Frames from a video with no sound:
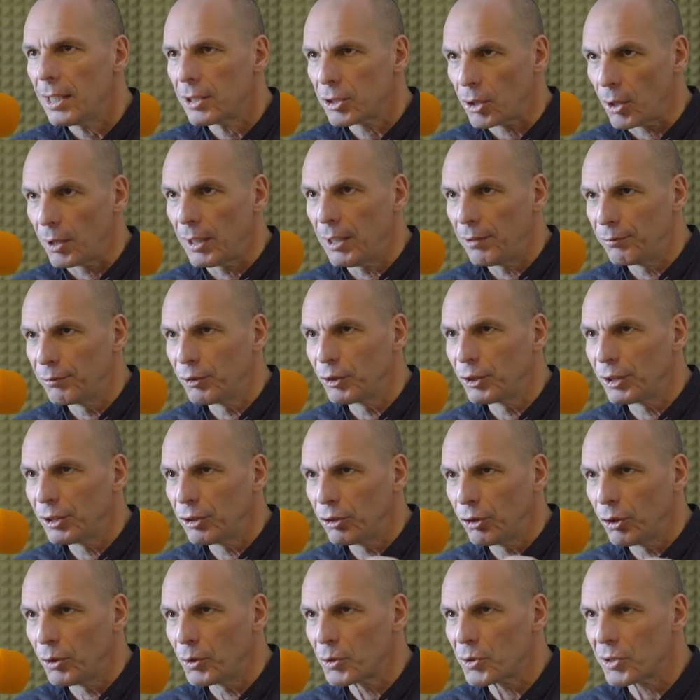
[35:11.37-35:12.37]
So if you
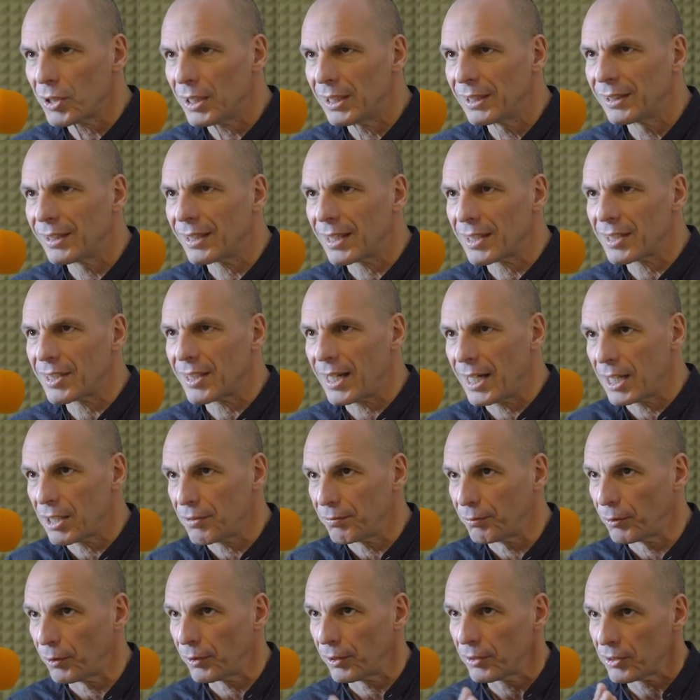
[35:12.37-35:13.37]
reduce interest
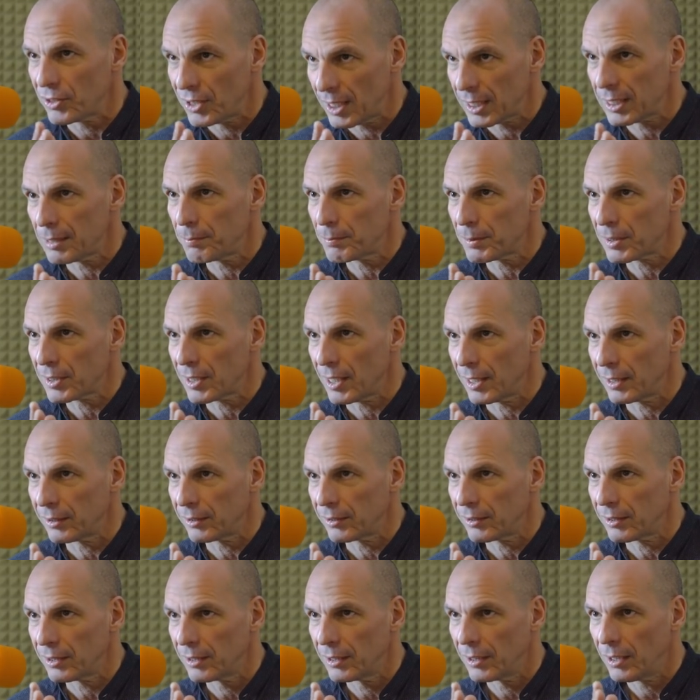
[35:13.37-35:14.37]
rates for
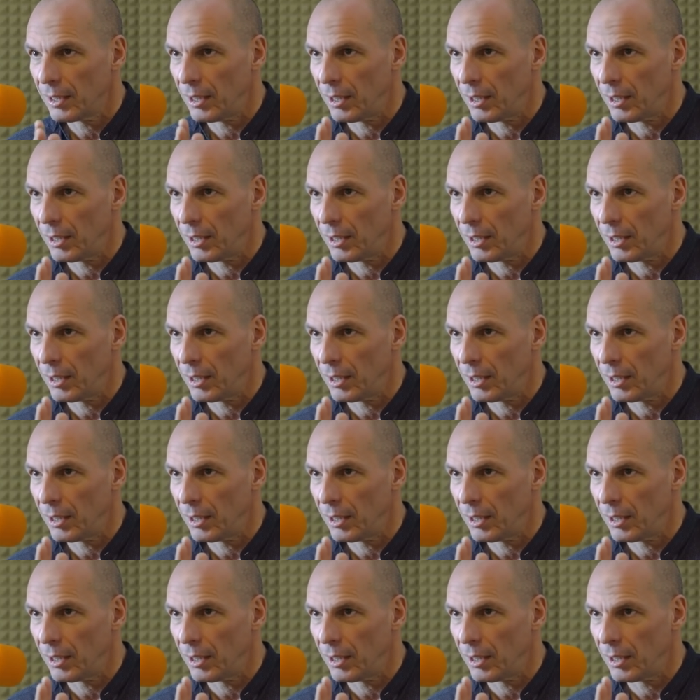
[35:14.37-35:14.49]
60%